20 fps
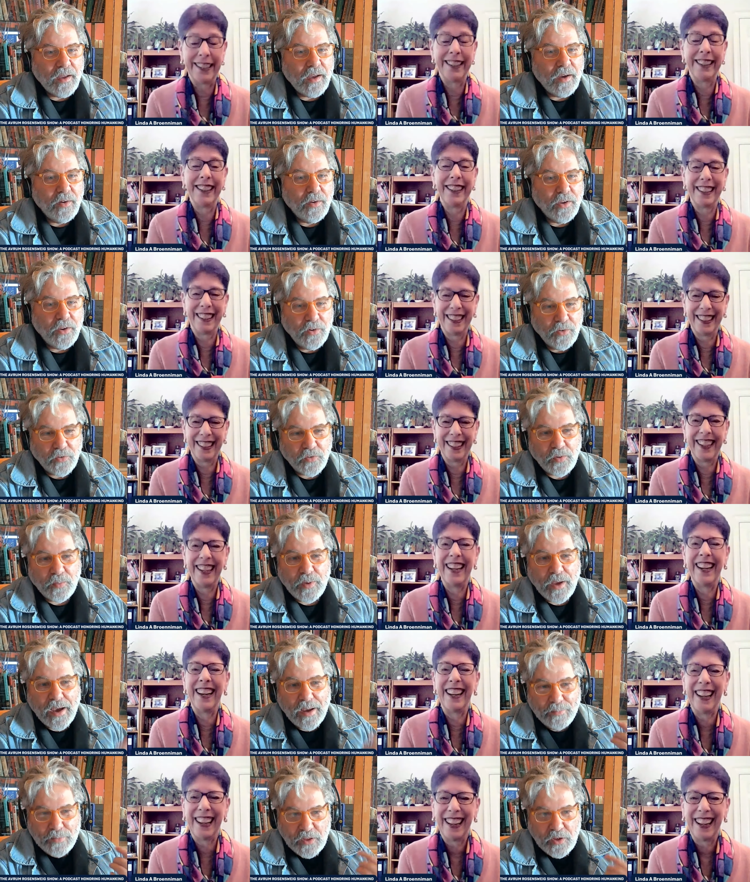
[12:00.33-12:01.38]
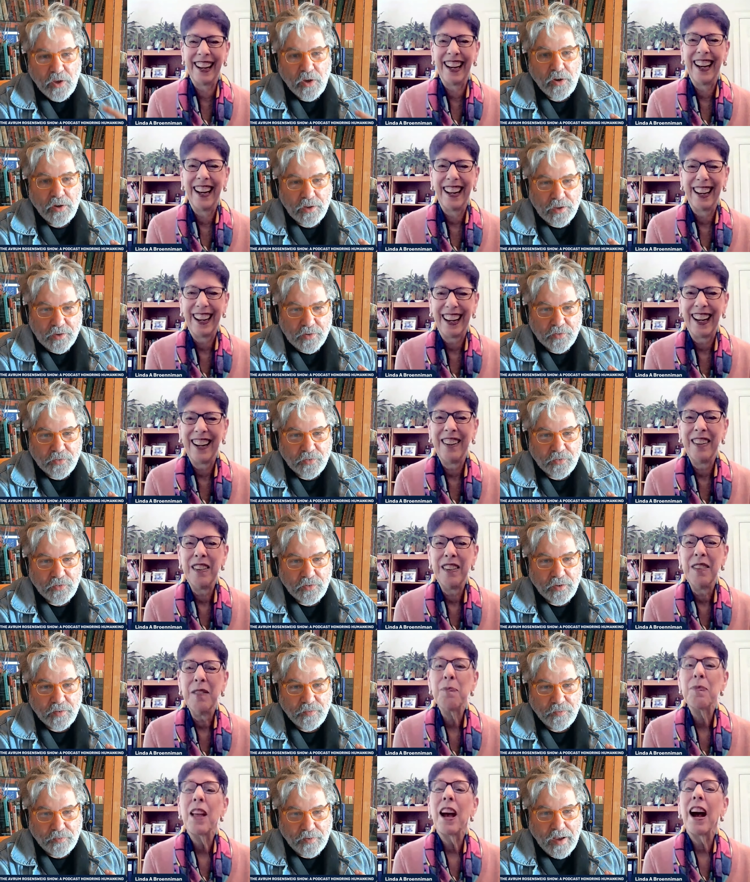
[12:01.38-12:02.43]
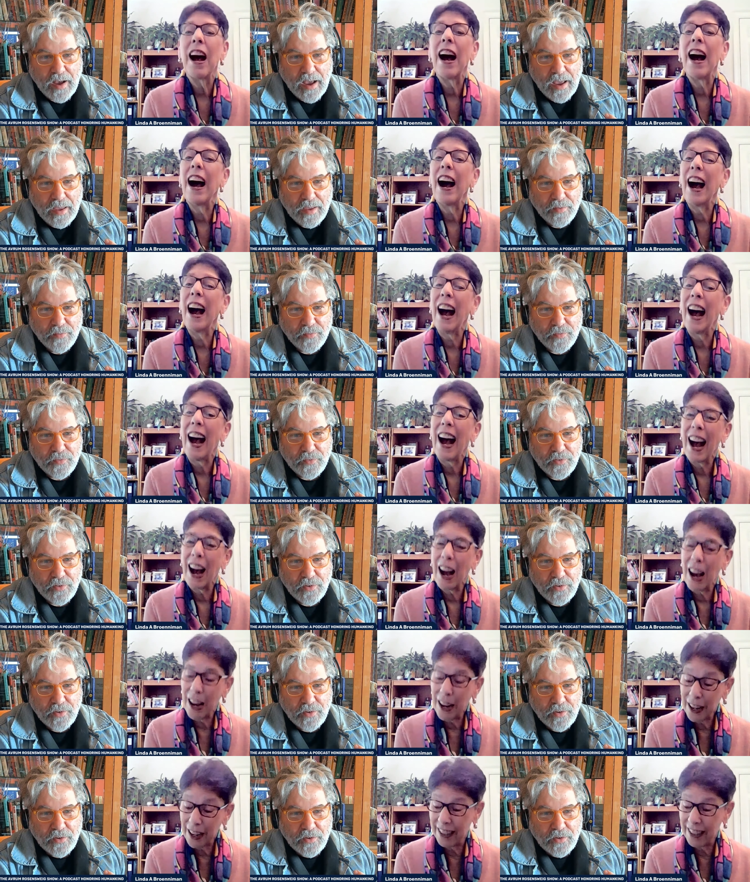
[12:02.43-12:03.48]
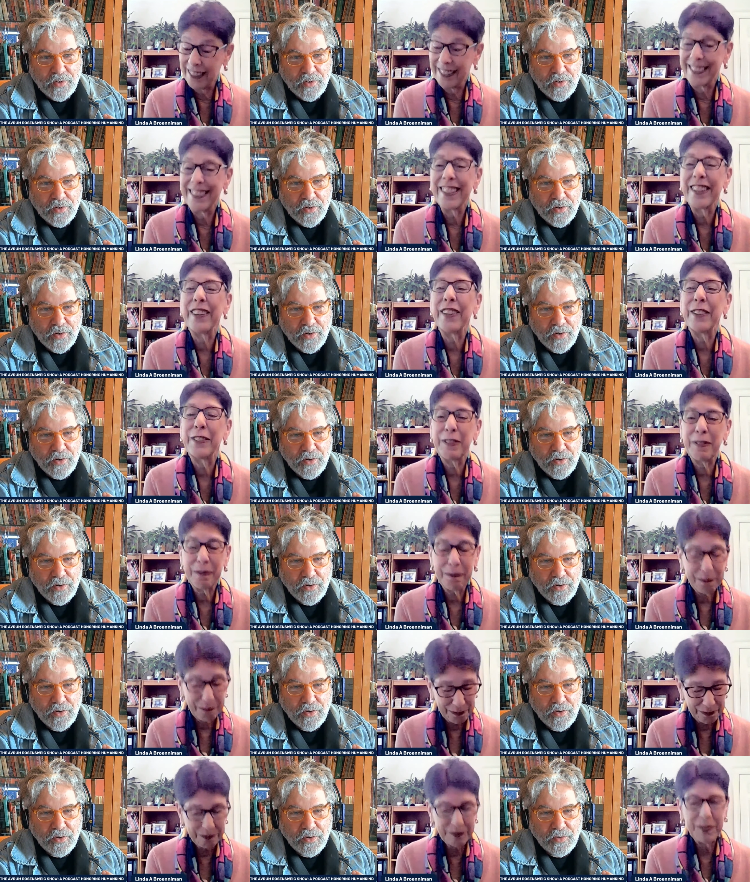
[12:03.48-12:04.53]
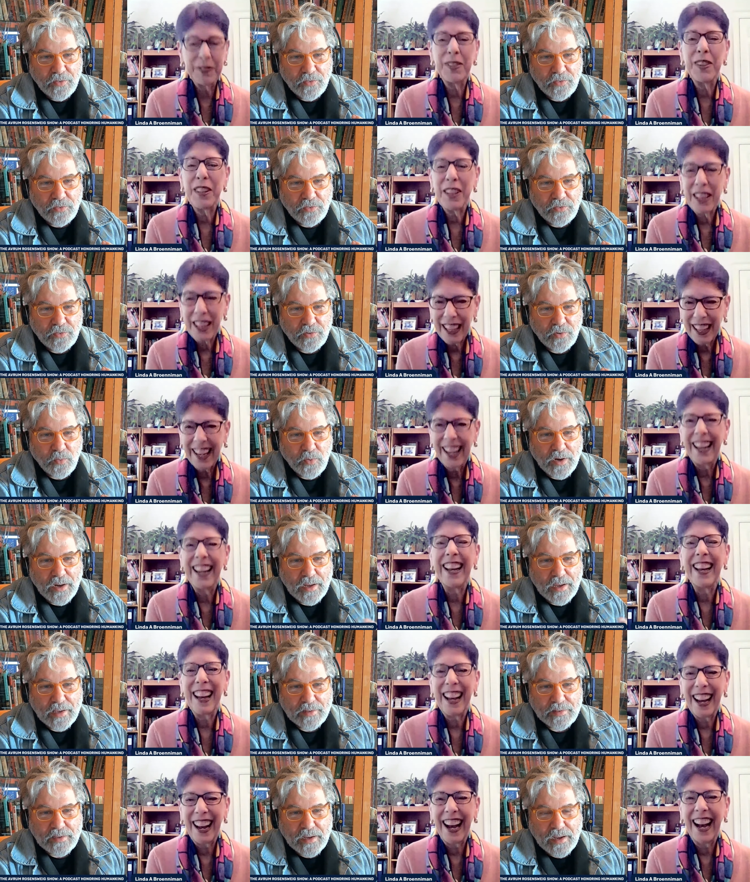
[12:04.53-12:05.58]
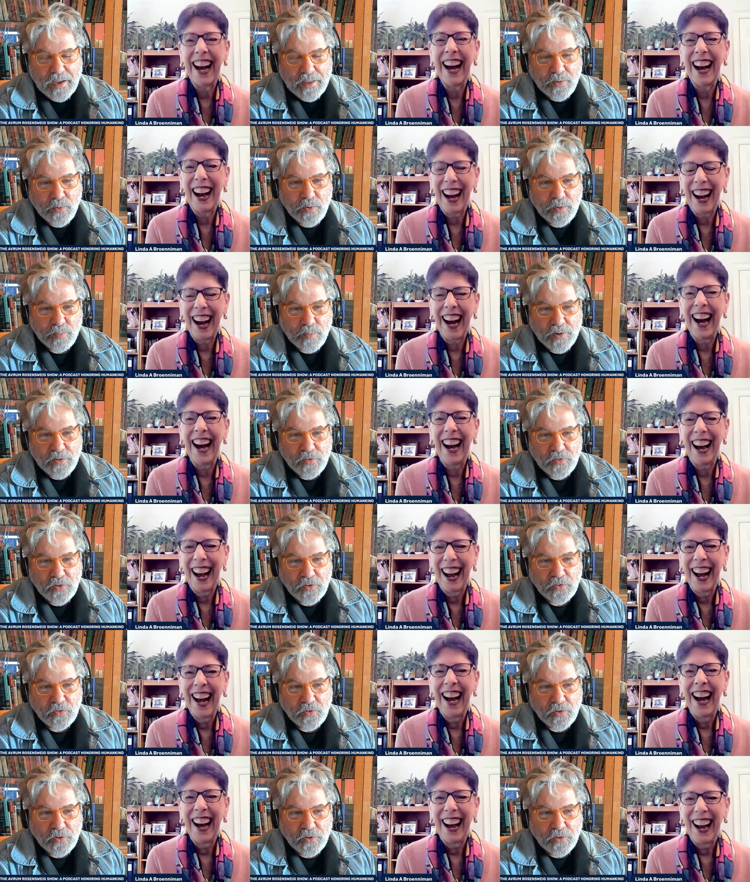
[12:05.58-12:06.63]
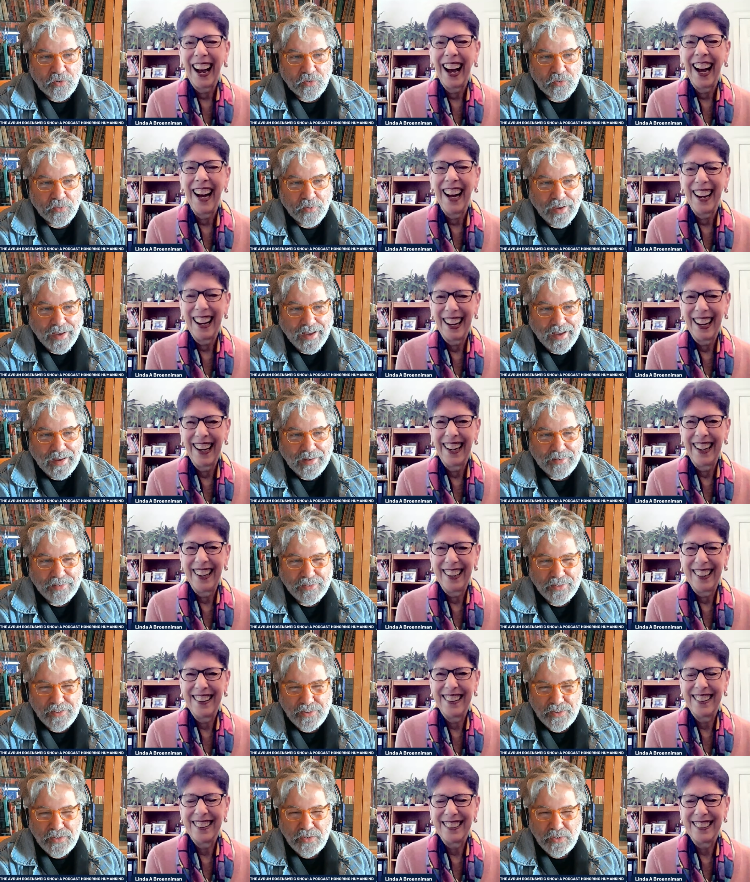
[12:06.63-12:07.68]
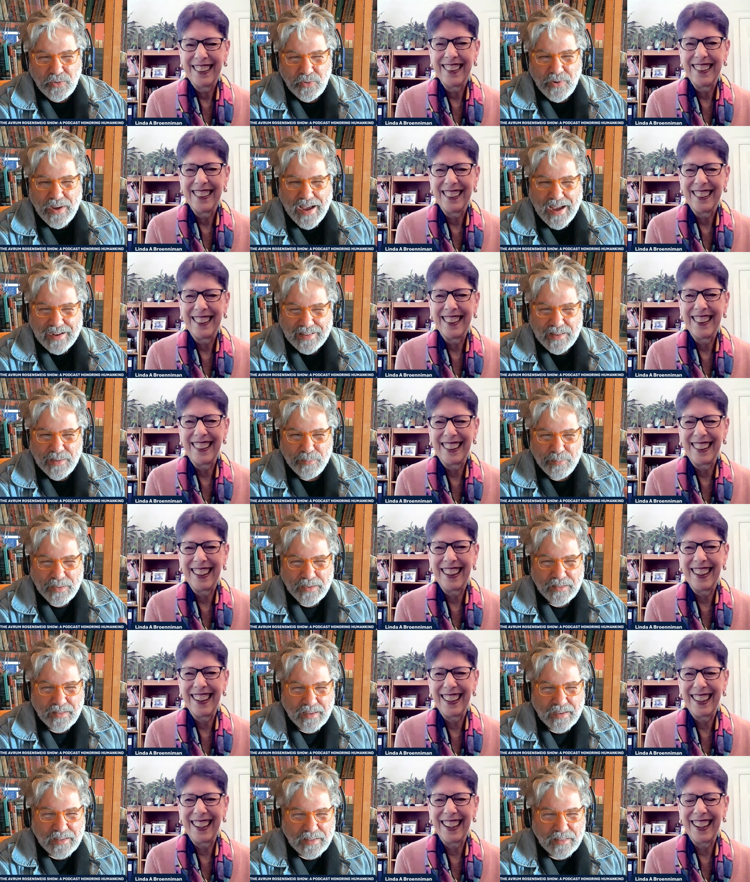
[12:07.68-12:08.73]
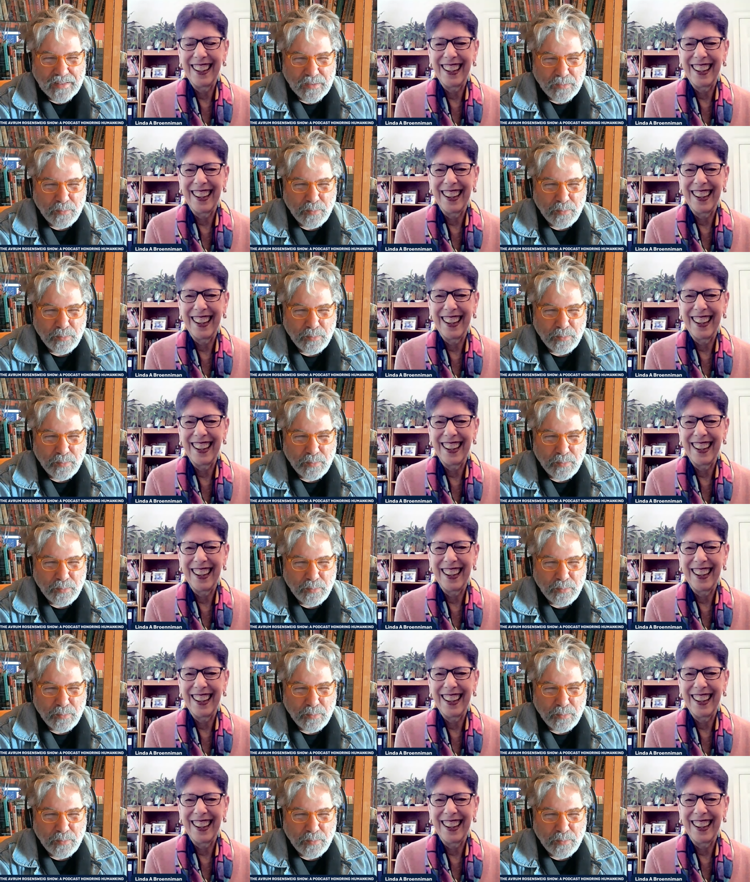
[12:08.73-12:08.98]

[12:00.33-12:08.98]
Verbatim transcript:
Speaker 1: Oh, you know something? I'm the youngest of five.
Speaker 2: Ah, uh, oh, so.
Speaker 1: So when I get together with my sisters, I do act a bit like a little